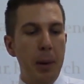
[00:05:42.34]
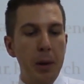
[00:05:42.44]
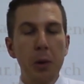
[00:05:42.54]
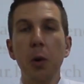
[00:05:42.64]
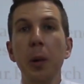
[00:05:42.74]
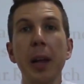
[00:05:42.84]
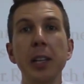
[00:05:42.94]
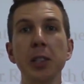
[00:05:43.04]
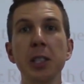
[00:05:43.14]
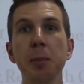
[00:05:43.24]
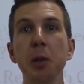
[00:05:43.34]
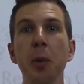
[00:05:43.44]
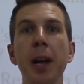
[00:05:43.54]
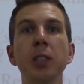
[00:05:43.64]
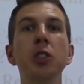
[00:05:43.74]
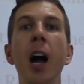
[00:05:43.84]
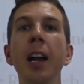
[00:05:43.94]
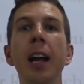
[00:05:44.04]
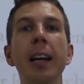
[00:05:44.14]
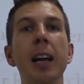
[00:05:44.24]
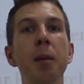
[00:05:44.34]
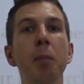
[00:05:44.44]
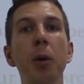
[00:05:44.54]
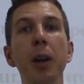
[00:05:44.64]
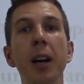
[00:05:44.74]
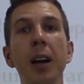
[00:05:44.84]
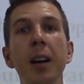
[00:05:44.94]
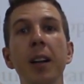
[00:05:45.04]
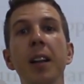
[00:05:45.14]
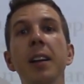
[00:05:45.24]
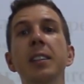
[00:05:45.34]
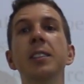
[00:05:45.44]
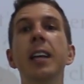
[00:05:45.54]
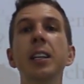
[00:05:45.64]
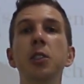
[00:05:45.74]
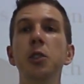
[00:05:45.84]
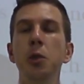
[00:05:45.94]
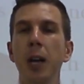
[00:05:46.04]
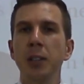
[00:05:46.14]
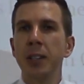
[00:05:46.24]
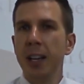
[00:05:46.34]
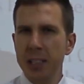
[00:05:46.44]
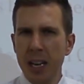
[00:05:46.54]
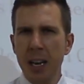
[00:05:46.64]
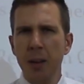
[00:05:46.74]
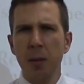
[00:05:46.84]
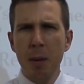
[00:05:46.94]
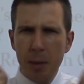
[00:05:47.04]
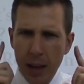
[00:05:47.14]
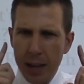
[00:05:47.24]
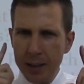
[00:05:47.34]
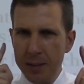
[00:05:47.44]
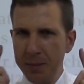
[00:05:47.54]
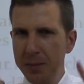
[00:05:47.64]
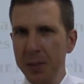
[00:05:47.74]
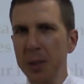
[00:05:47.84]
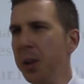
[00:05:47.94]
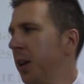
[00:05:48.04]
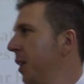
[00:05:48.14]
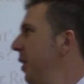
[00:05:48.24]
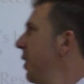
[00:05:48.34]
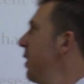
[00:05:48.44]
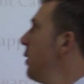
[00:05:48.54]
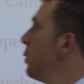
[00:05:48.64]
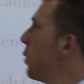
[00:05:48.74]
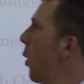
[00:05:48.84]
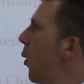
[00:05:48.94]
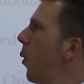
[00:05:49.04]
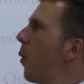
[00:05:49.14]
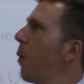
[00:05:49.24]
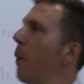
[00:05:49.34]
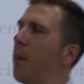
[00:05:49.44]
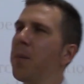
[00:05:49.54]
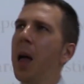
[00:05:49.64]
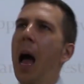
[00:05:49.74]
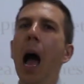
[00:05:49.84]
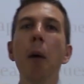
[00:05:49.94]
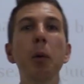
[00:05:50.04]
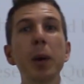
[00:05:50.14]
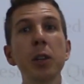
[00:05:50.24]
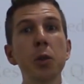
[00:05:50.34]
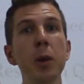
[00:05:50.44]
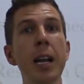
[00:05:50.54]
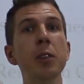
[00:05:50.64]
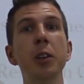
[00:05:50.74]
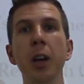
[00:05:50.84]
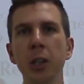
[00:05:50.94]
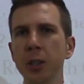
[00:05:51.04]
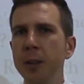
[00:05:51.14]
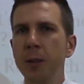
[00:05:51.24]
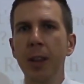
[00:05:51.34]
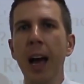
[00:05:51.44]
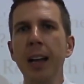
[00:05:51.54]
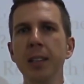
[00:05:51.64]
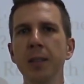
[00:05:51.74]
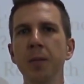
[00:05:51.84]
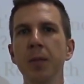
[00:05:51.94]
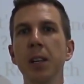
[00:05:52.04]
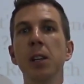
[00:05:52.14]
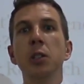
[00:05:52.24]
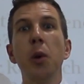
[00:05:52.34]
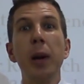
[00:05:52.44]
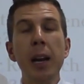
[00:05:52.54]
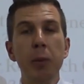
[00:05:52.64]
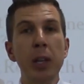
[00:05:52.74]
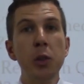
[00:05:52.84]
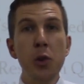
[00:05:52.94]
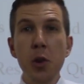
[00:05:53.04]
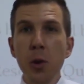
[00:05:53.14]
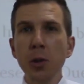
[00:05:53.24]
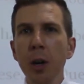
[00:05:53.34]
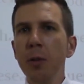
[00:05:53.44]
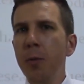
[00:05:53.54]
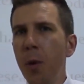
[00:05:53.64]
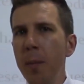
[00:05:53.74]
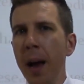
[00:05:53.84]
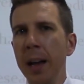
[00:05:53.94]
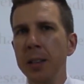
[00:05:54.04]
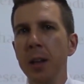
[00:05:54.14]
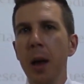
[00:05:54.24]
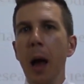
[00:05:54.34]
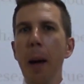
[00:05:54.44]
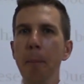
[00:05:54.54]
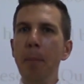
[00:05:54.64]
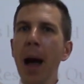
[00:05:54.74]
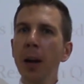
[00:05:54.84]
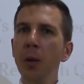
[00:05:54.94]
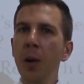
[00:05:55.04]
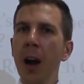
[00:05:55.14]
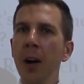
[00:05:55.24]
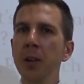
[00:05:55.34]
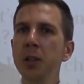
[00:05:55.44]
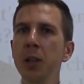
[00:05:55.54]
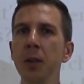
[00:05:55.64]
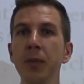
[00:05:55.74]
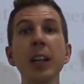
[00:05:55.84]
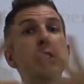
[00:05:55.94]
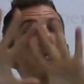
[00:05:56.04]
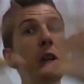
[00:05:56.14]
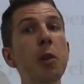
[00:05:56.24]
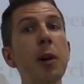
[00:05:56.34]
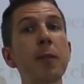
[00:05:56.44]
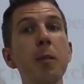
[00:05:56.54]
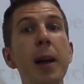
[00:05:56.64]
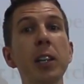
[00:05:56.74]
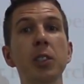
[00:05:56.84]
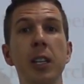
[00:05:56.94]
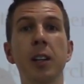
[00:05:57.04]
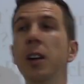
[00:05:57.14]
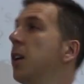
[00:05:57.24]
political relations between China and Cambodia since 2019. Remember that? Good. So how would we do an introduction for that? So again, let's use our format. Background, that's general information.